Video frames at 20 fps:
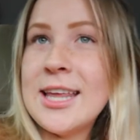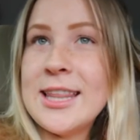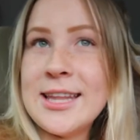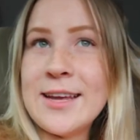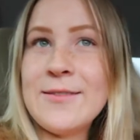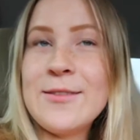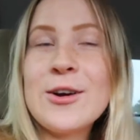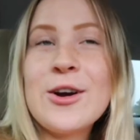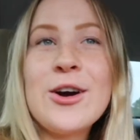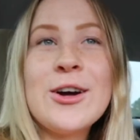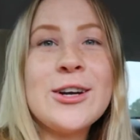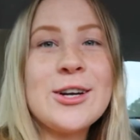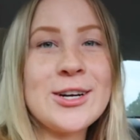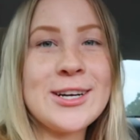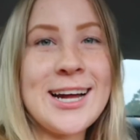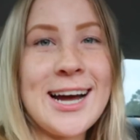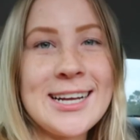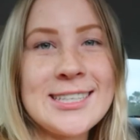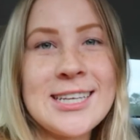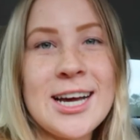Then we're going to her
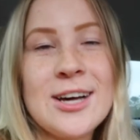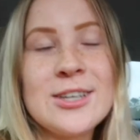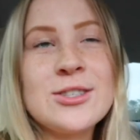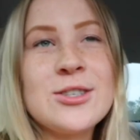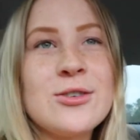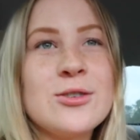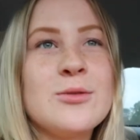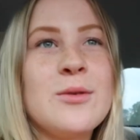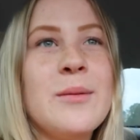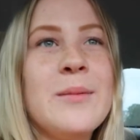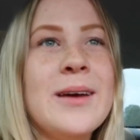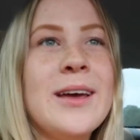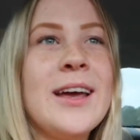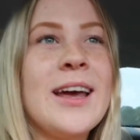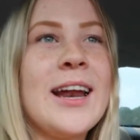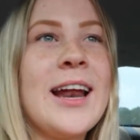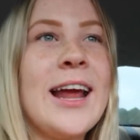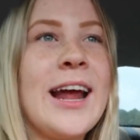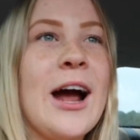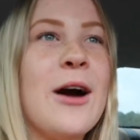dad's house, go
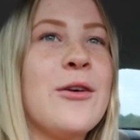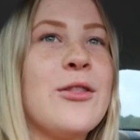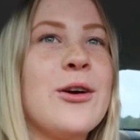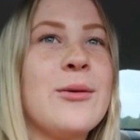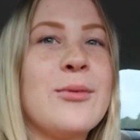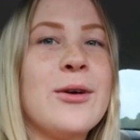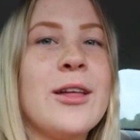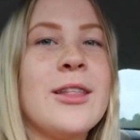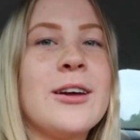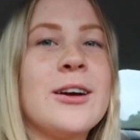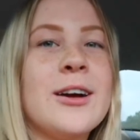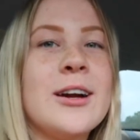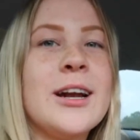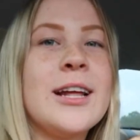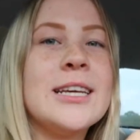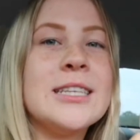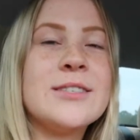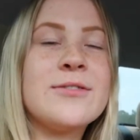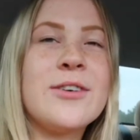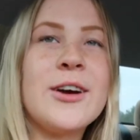swimming, and hang out with her brother and
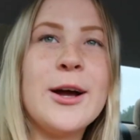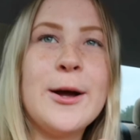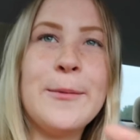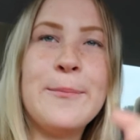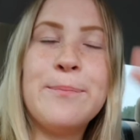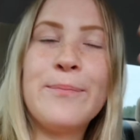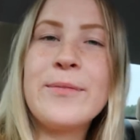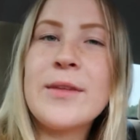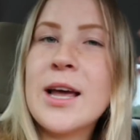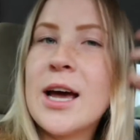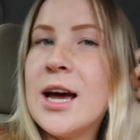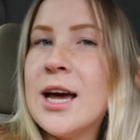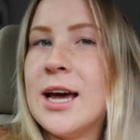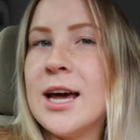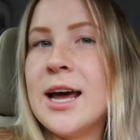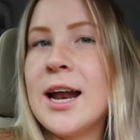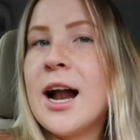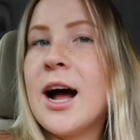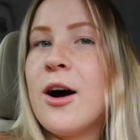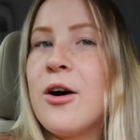his friends,
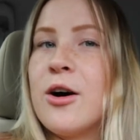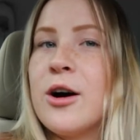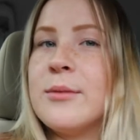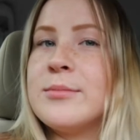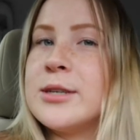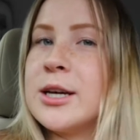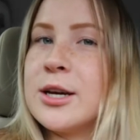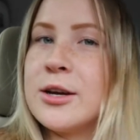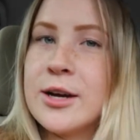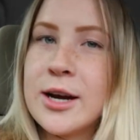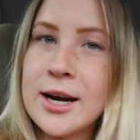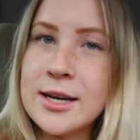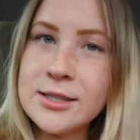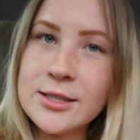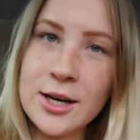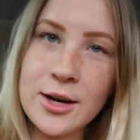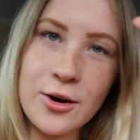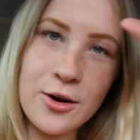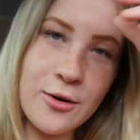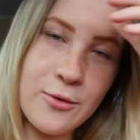and I'll update you guys
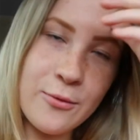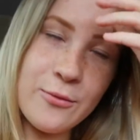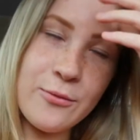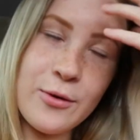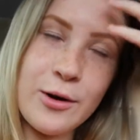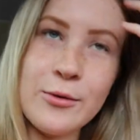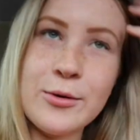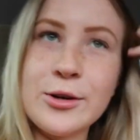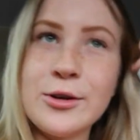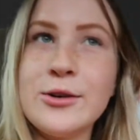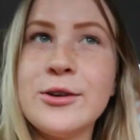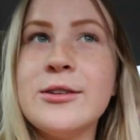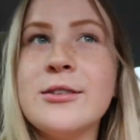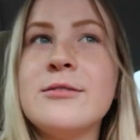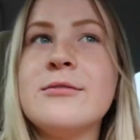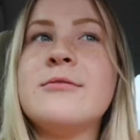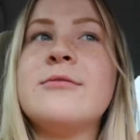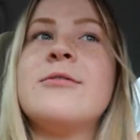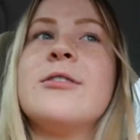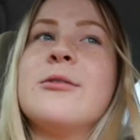later on what we're doing,
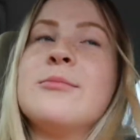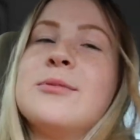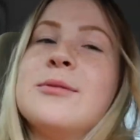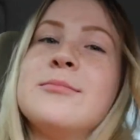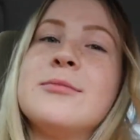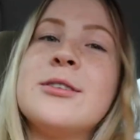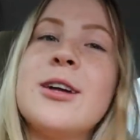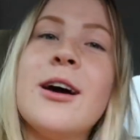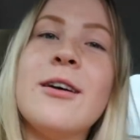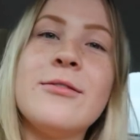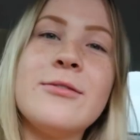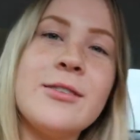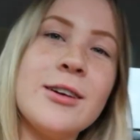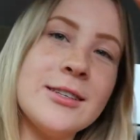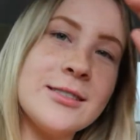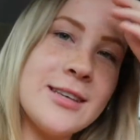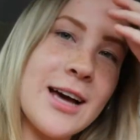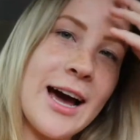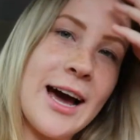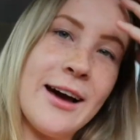film some stuff,
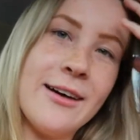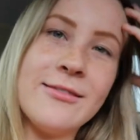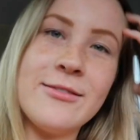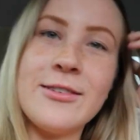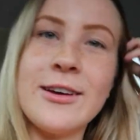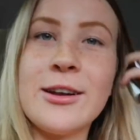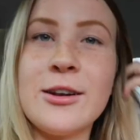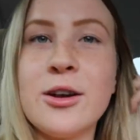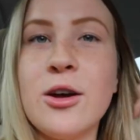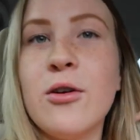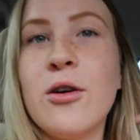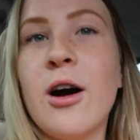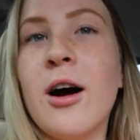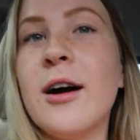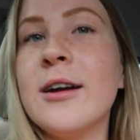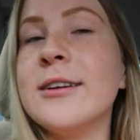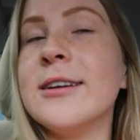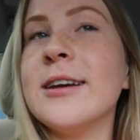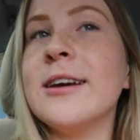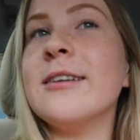because I have like no
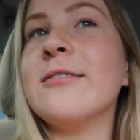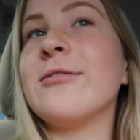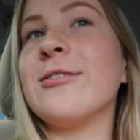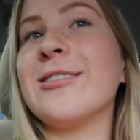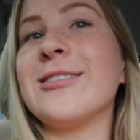content for